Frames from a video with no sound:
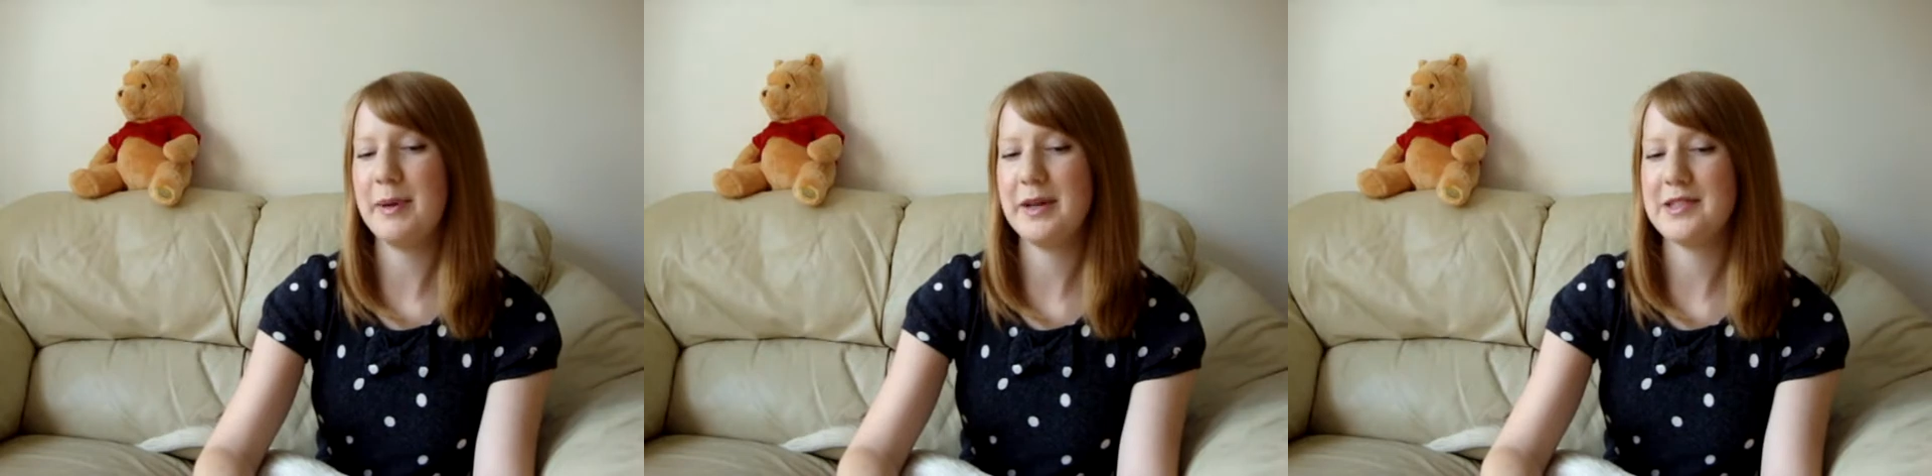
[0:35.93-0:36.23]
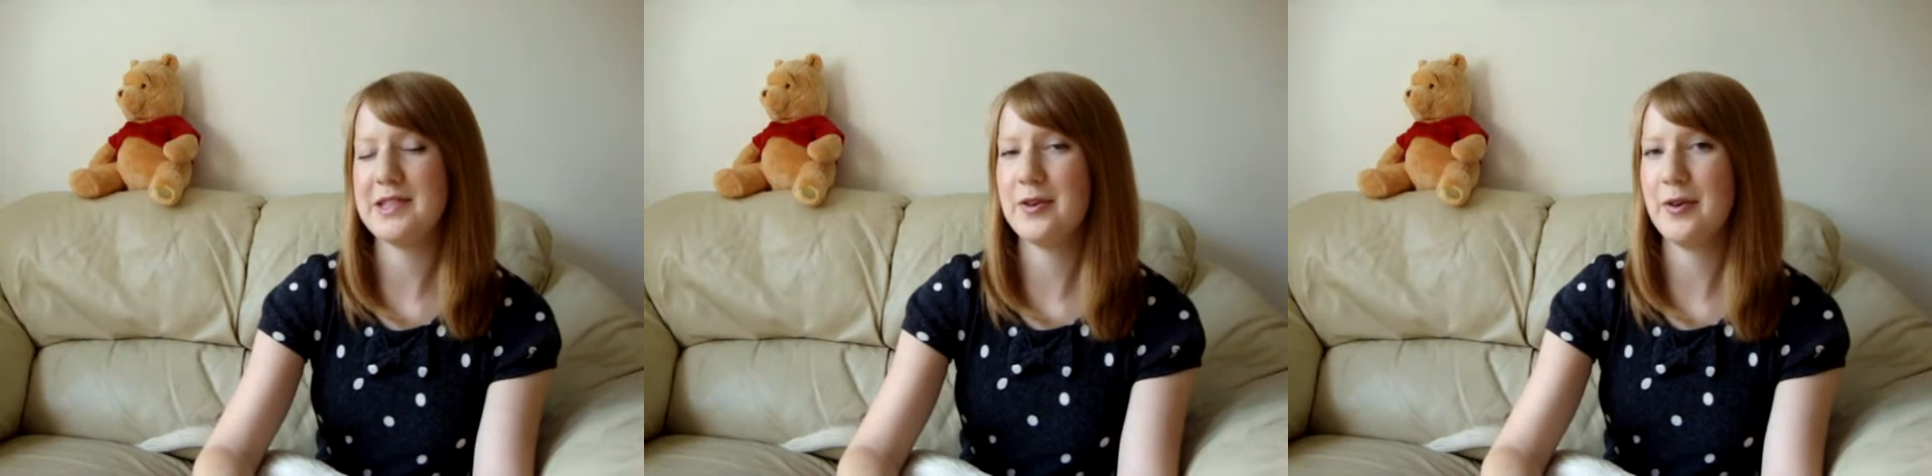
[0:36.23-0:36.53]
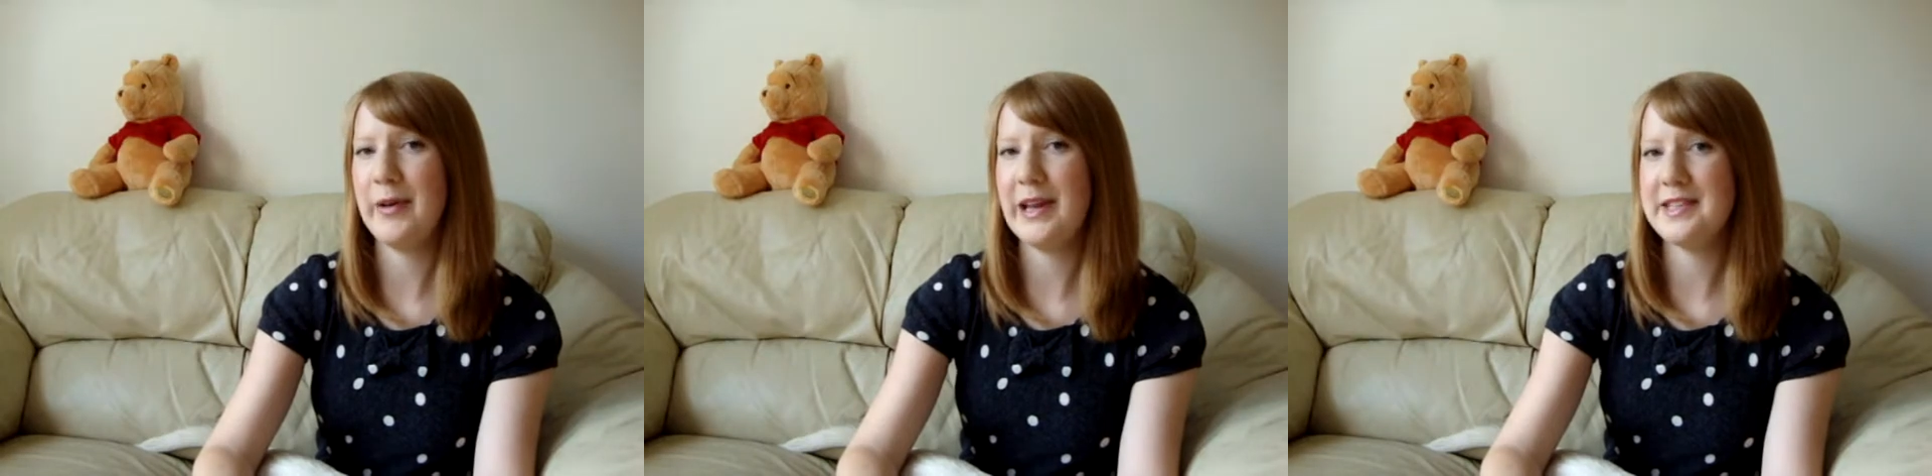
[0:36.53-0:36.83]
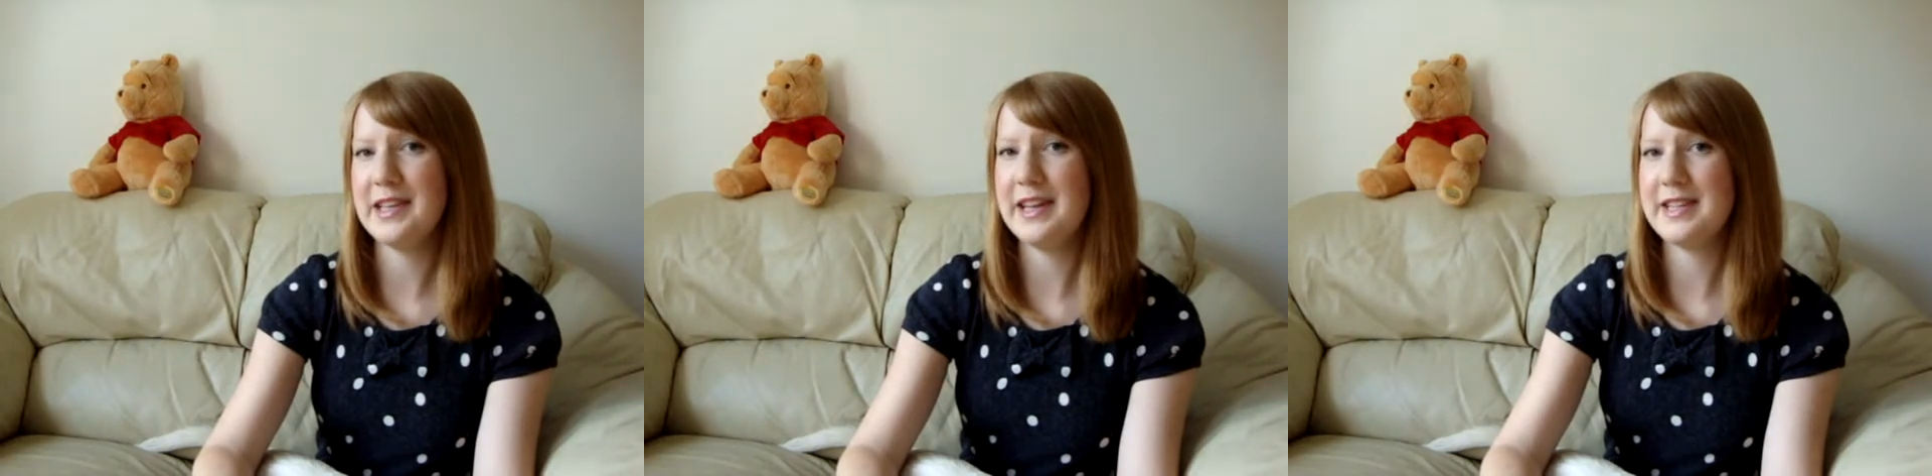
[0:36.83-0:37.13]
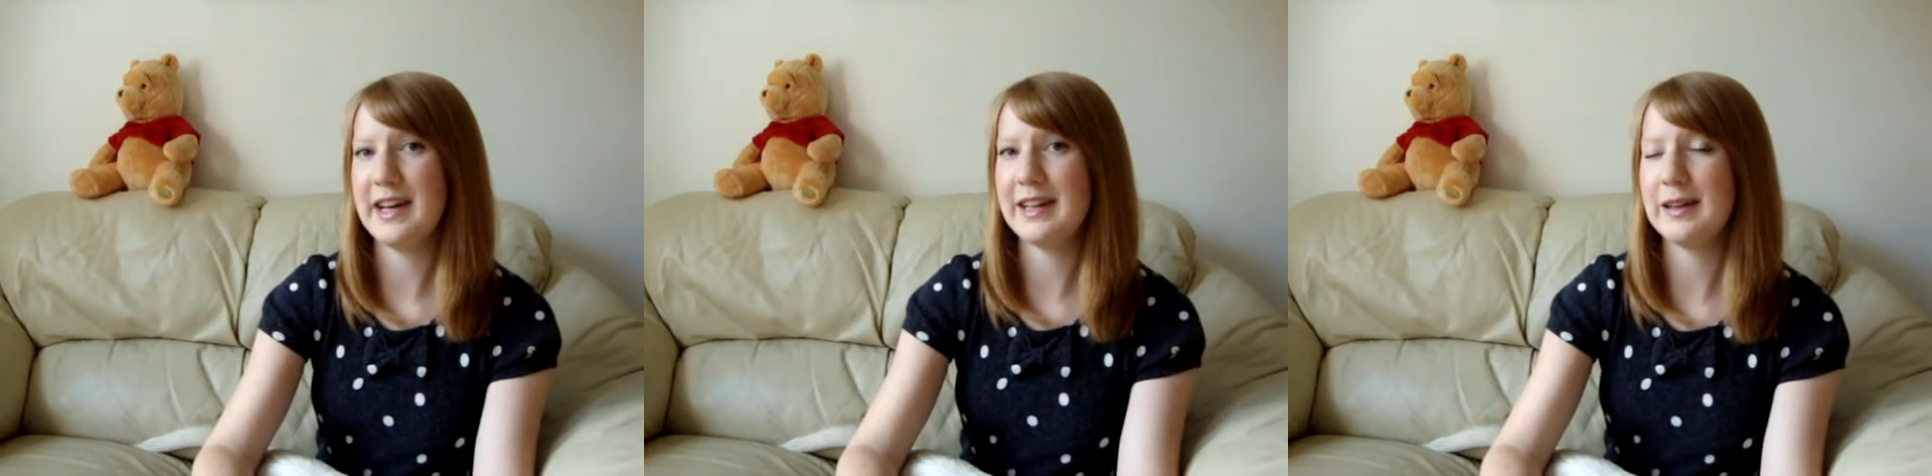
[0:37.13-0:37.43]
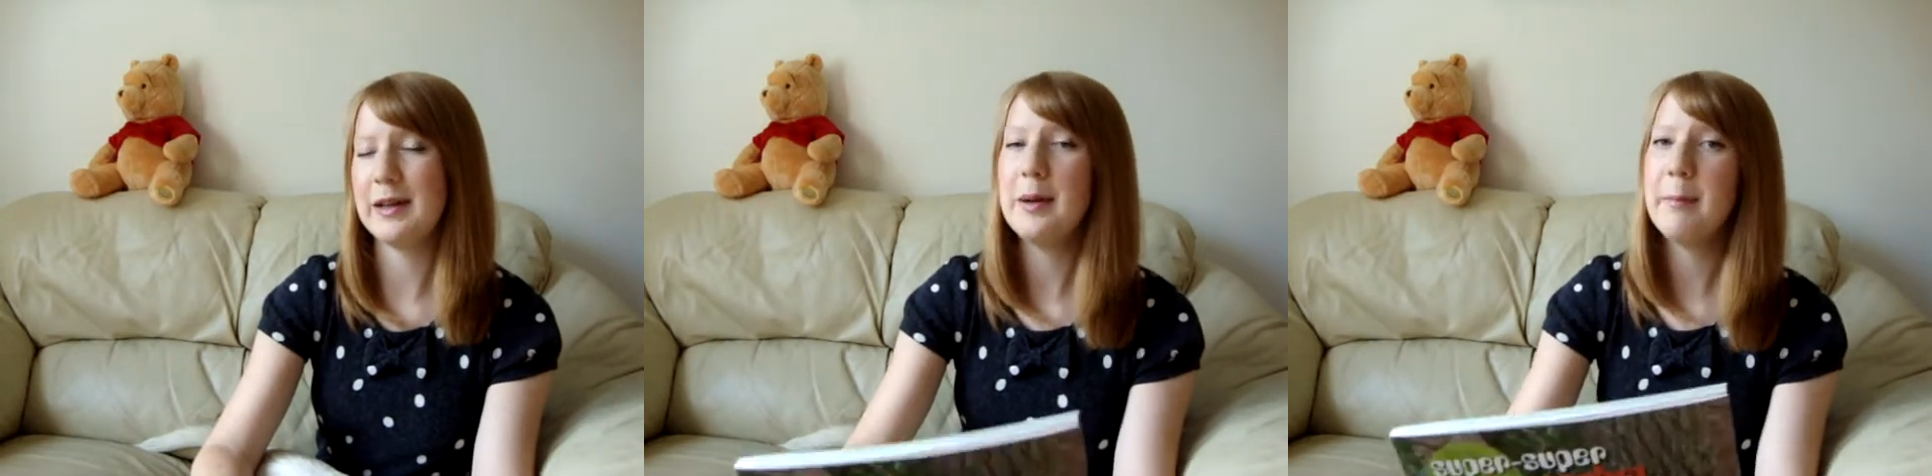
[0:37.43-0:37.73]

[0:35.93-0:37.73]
because it's got a really silly title.